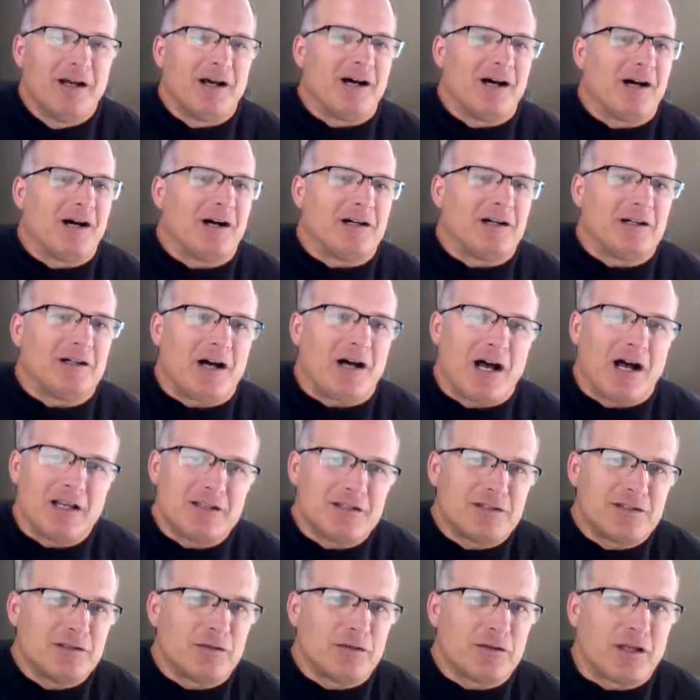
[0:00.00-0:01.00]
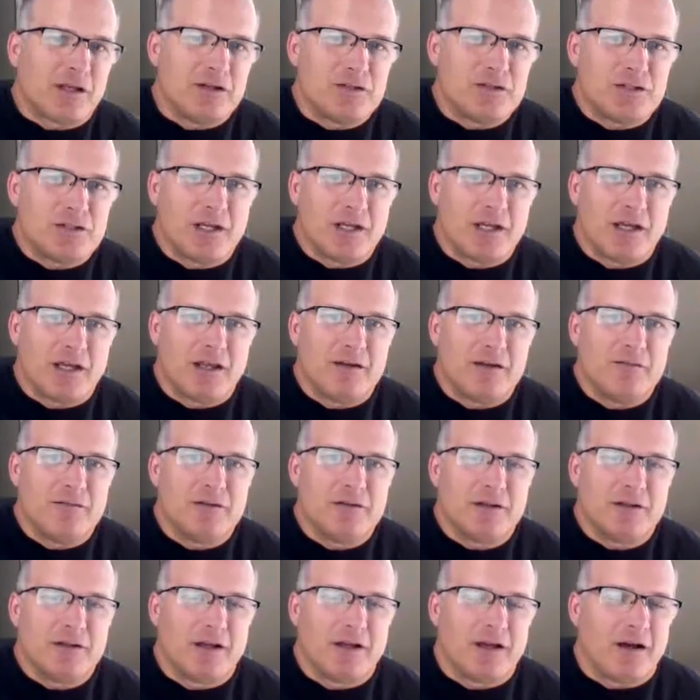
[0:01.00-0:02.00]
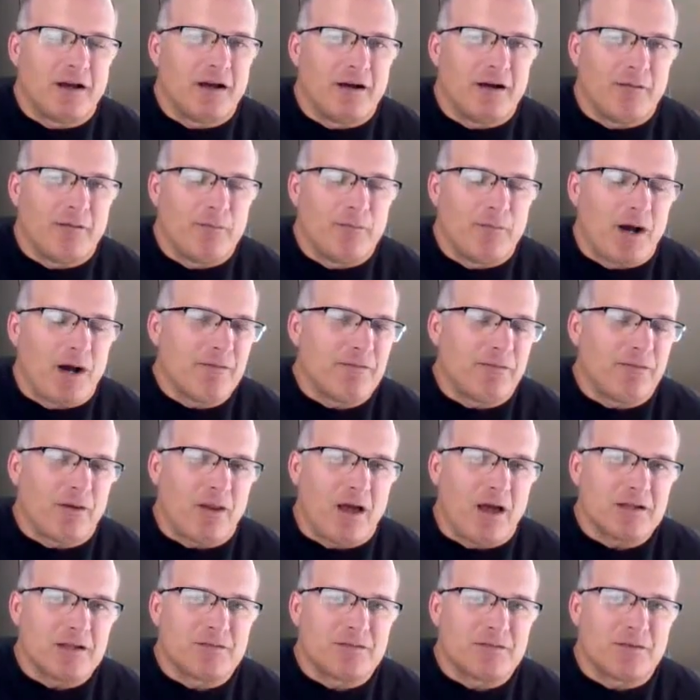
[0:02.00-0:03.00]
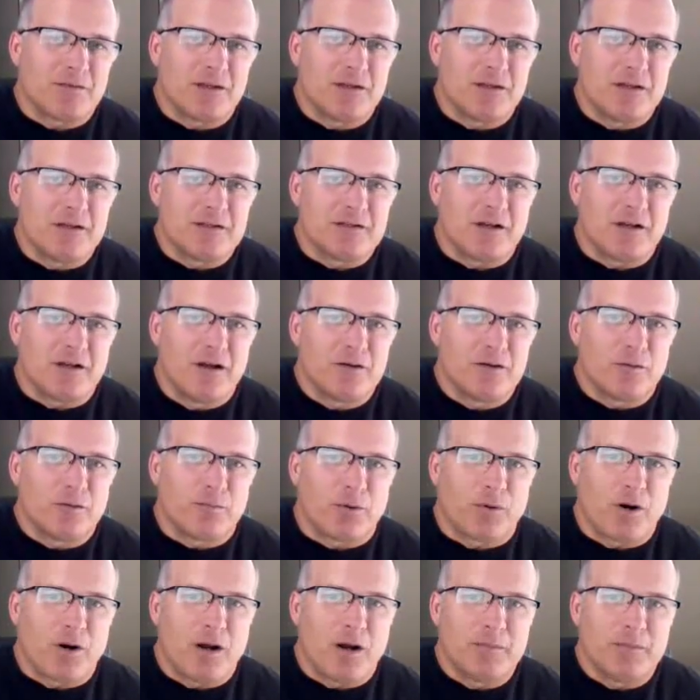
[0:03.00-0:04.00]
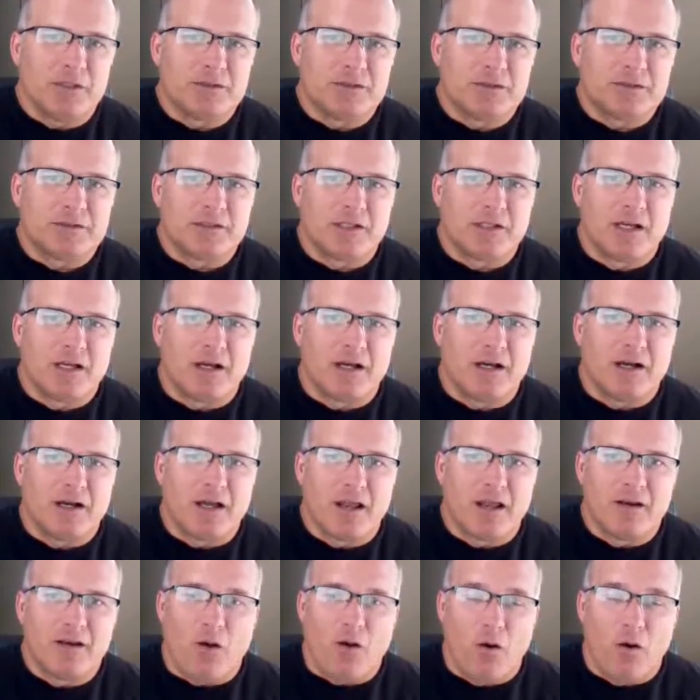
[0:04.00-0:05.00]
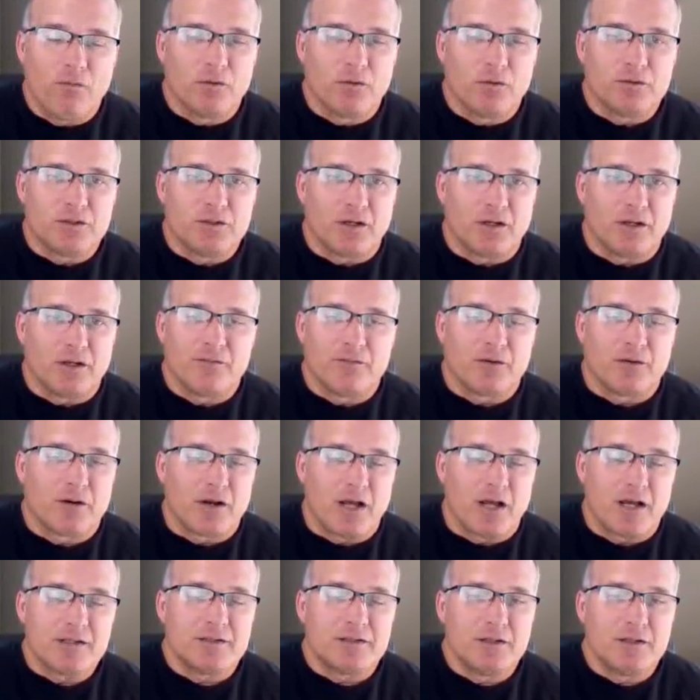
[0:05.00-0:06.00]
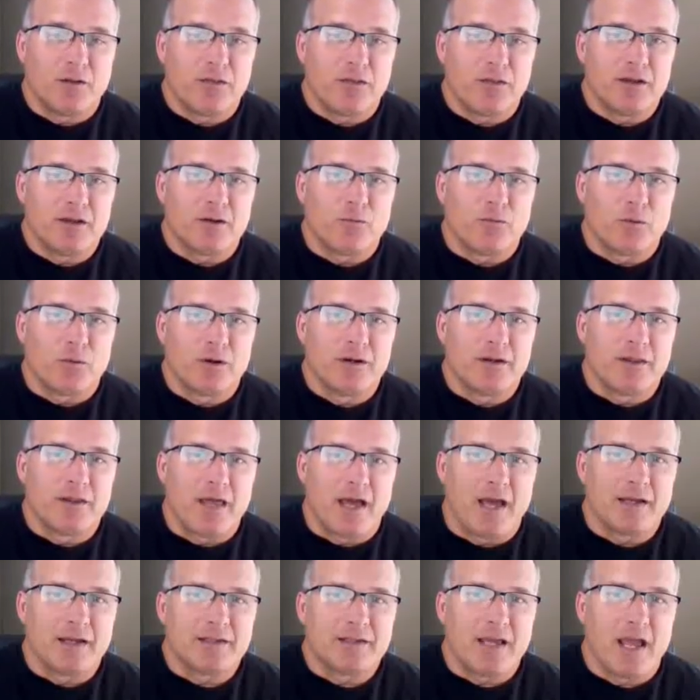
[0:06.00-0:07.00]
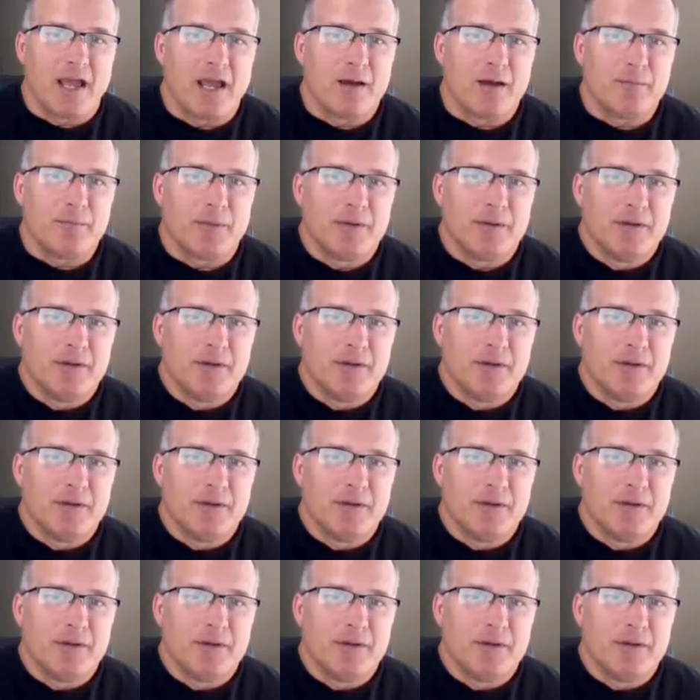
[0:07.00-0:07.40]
Uh, I still contend uh, my philosophy is under promise uh, and over deliver, and I still think we're into that camp.